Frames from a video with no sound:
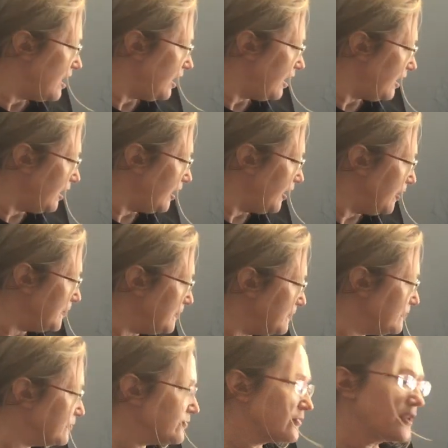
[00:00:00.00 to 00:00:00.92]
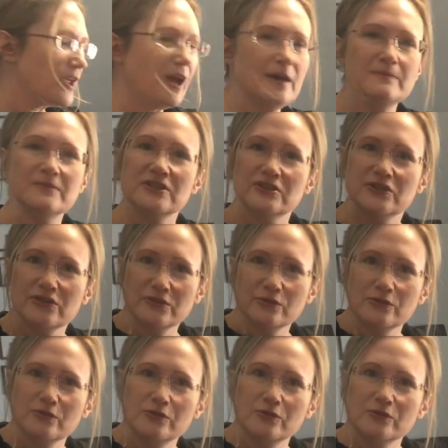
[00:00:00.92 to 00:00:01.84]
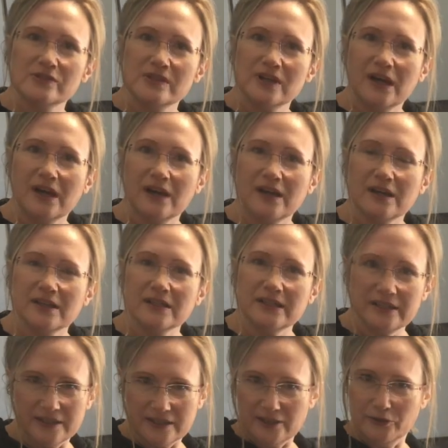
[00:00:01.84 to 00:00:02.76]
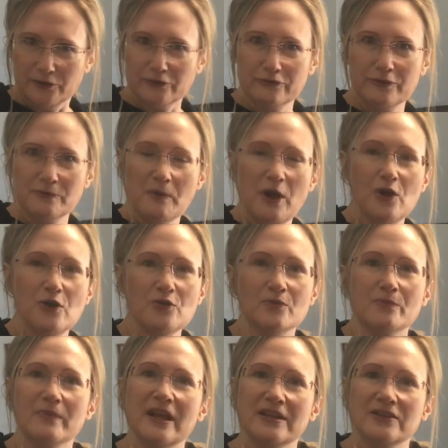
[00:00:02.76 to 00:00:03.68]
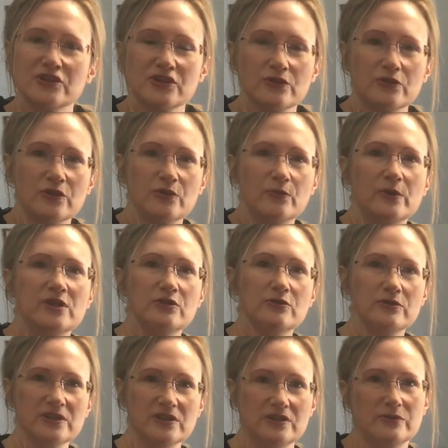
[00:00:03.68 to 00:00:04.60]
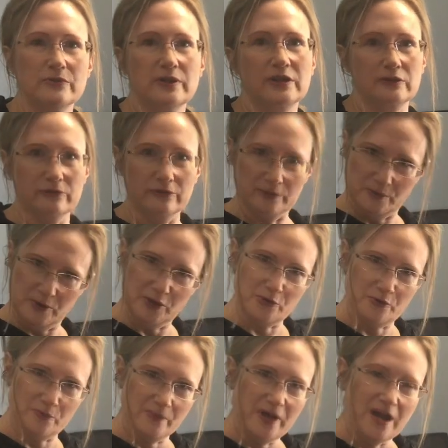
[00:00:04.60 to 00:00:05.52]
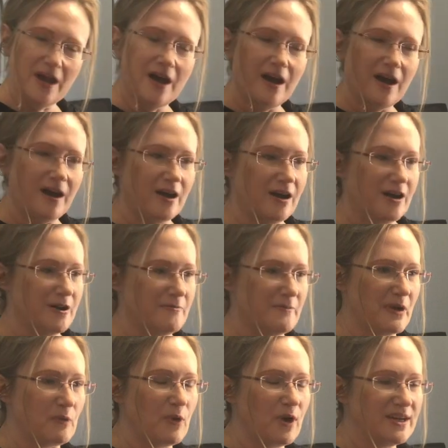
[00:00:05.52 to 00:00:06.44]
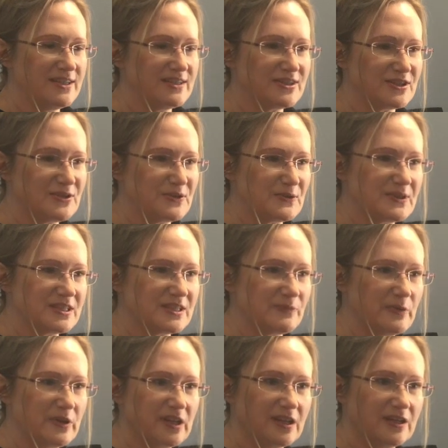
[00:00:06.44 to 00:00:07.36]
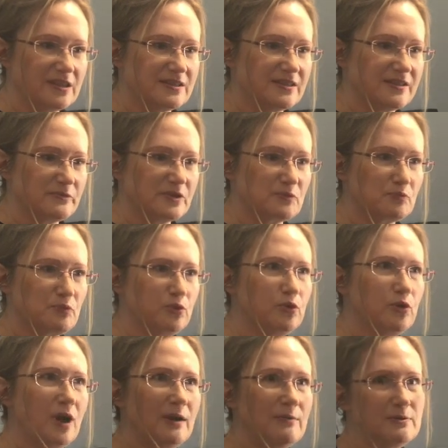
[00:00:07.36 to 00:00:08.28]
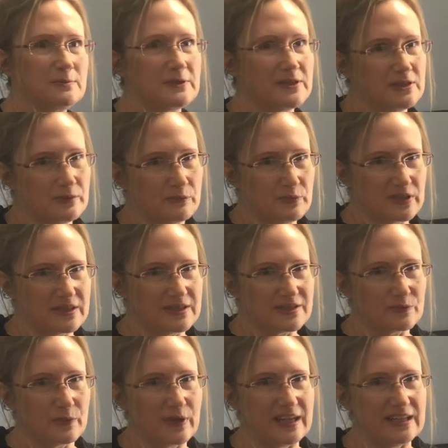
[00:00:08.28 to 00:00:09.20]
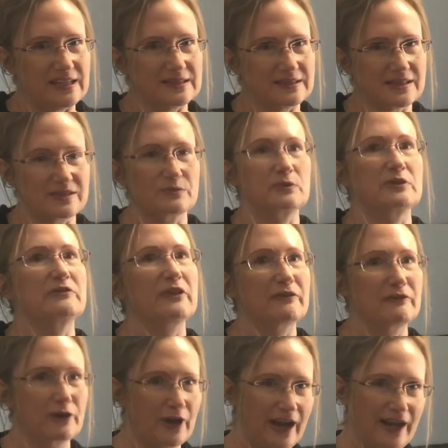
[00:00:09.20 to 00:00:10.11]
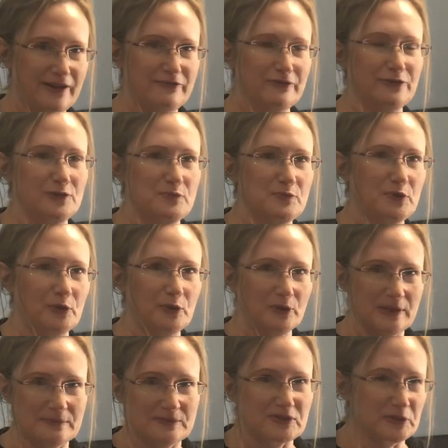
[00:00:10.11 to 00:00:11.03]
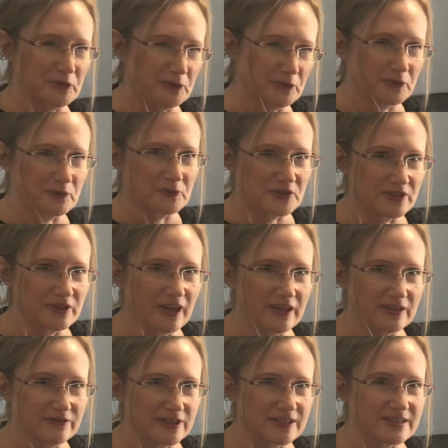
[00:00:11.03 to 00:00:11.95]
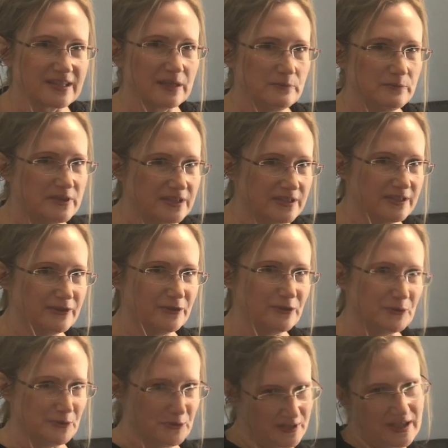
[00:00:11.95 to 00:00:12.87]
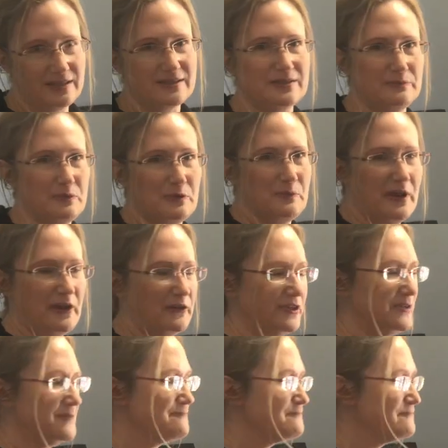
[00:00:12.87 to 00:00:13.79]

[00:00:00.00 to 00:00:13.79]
I'm going to do it here from home and show you what you can do here from home. I wanted to do this because it was probably the biggest waiting list we've ever had for a program, so I know there was a lot of excitement and enthusiasm about it.